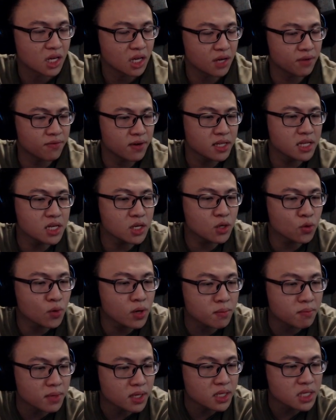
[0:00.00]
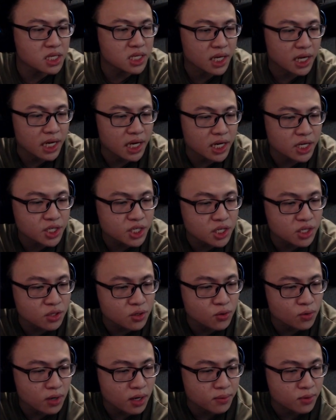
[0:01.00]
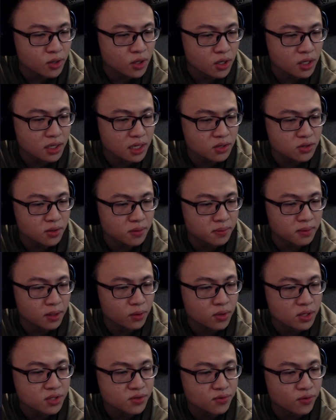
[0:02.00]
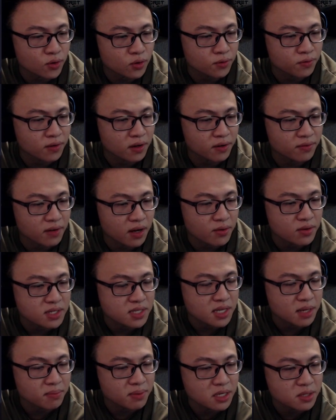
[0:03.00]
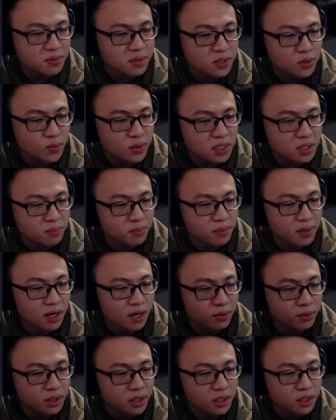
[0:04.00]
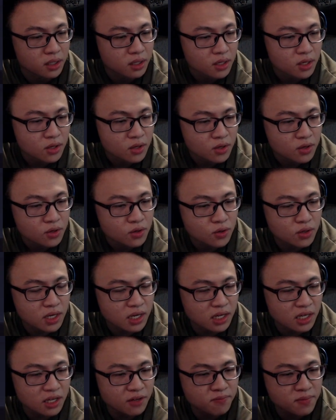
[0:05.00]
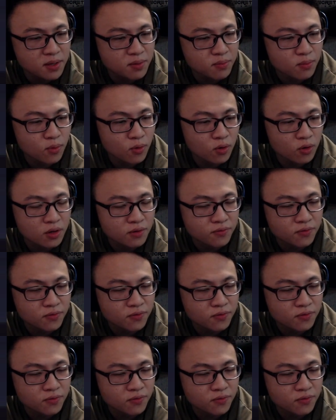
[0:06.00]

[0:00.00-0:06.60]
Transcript: If I need quick money cash, hit you up. You got a night job that works 4 to 5 hours that pays me 20 per hour. You can give me more